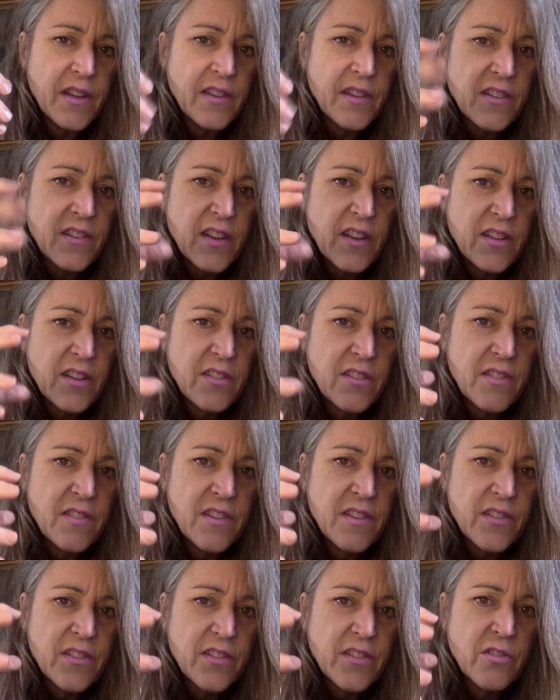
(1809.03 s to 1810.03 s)
It's kind of
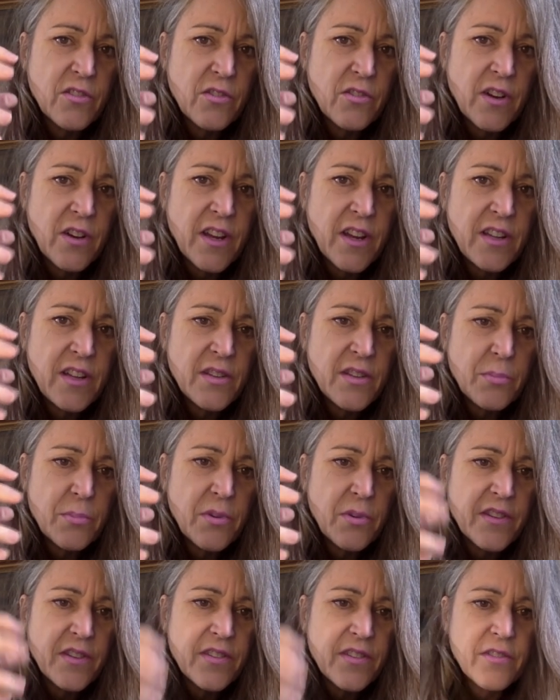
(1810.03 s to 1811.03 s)
this gray,
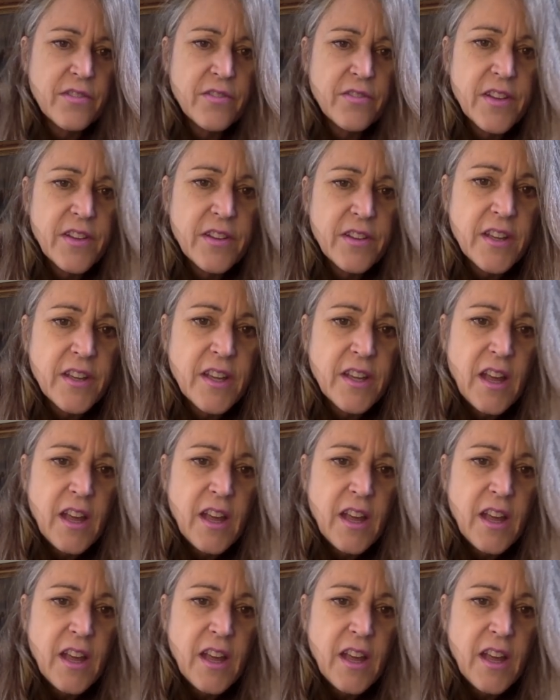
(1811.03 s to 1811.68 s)
depressive feeling